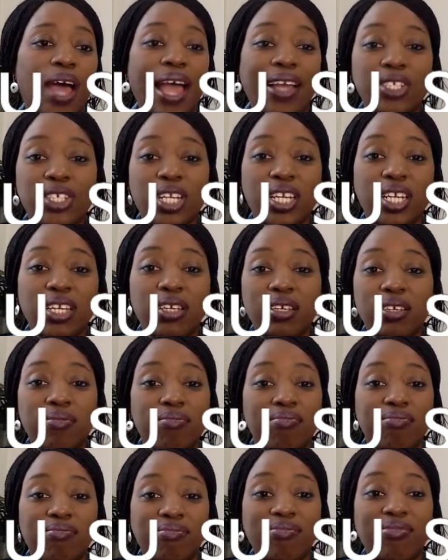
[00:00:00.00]
actually
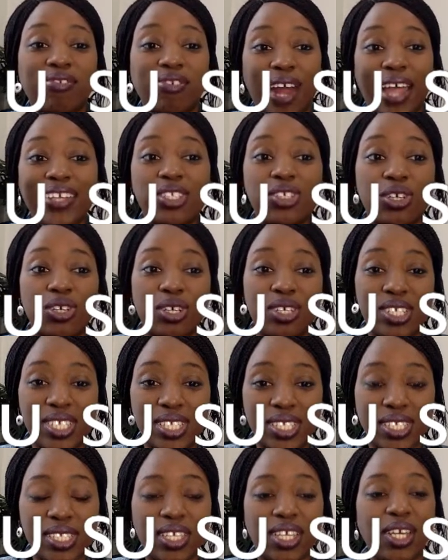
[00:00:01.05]

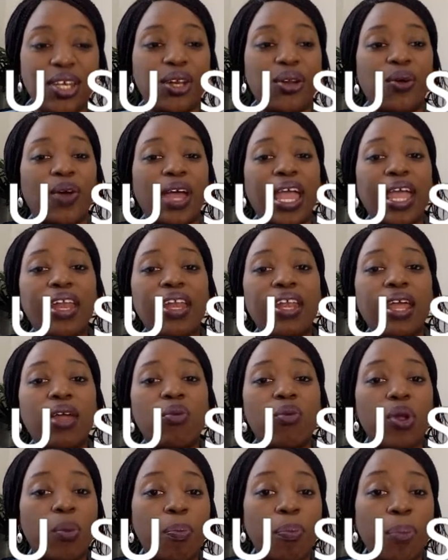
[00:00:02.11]
writers,
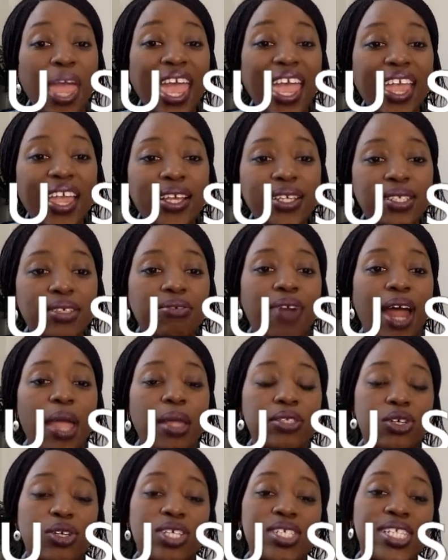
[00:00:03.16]
and we paid
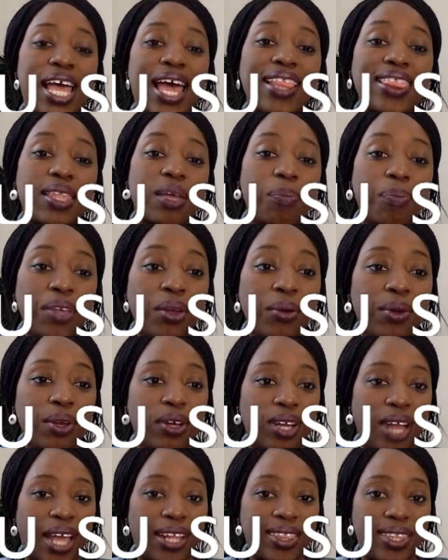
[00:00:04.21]
writers at
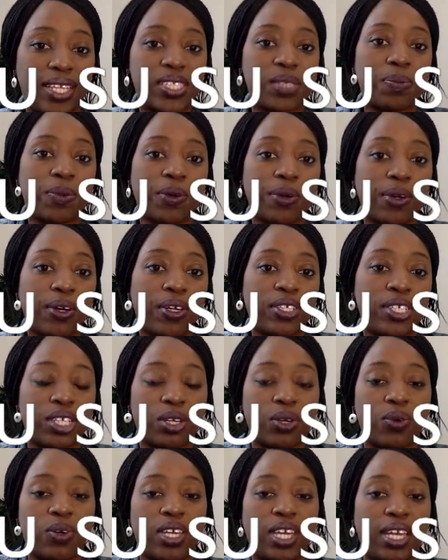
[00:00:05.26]
this period,
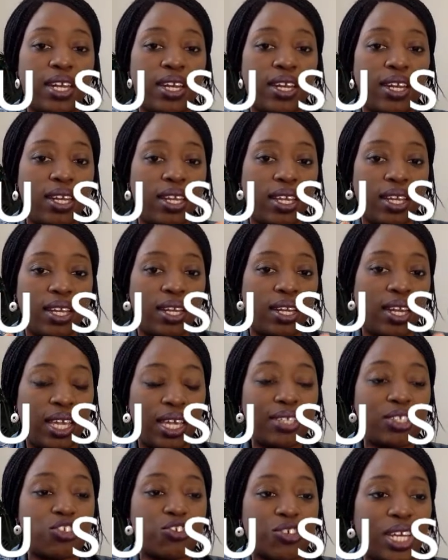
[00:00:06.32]
in
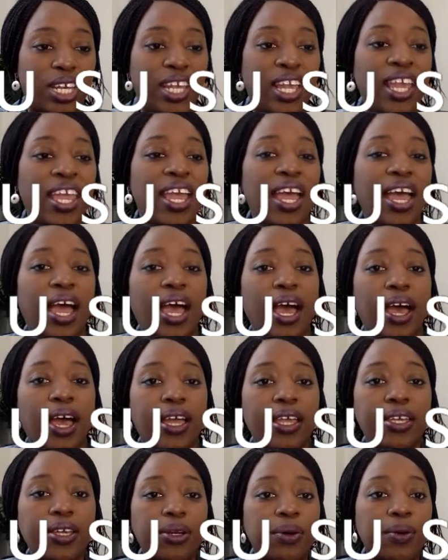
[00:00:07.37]
history,
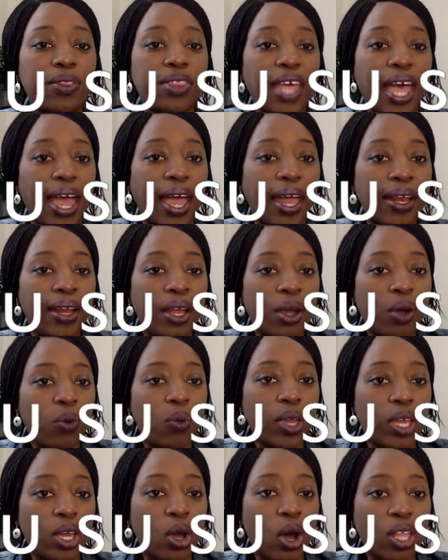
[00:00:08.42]
that
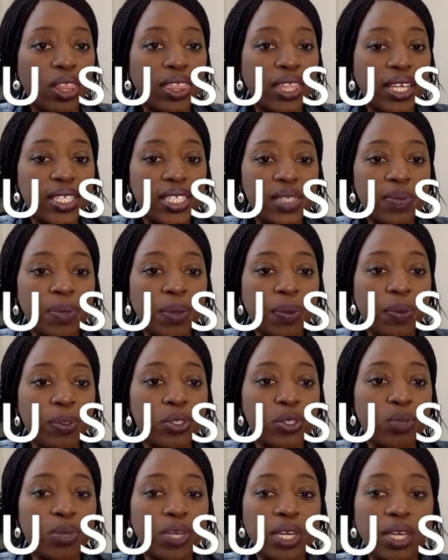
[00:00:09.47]
we got these
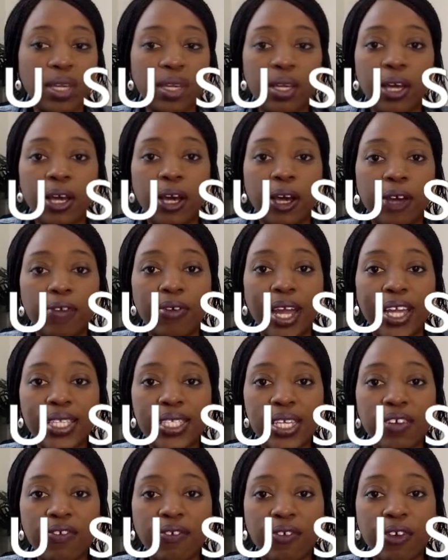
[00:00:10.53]
people to be
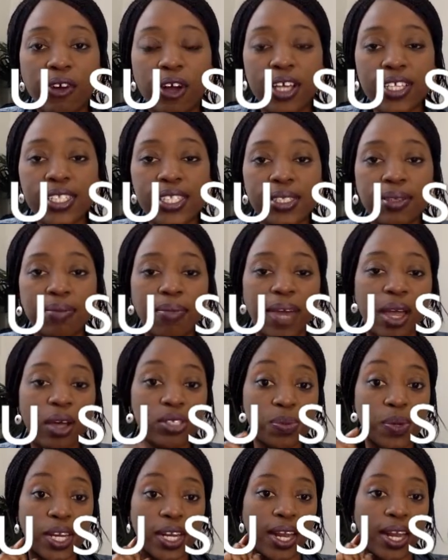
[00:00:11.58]
writing for us, my
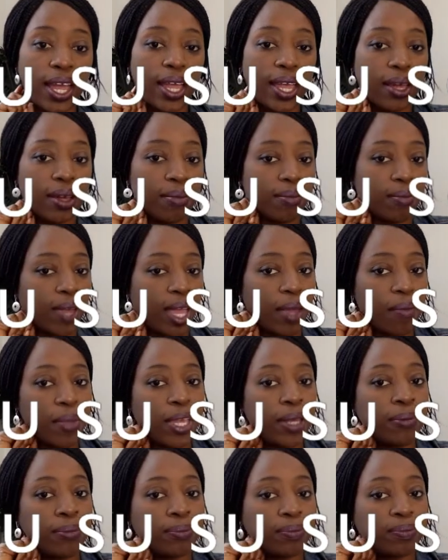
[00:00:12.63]
husband and I
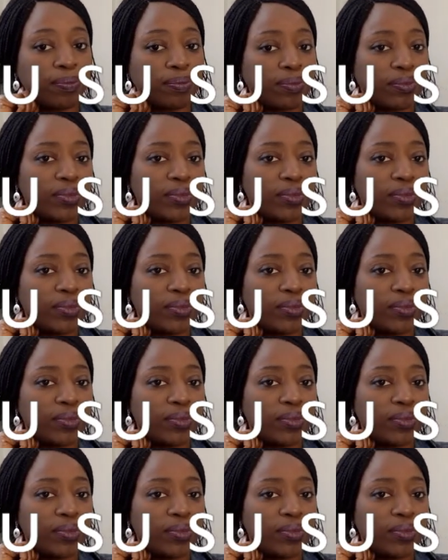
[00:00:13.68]
mean.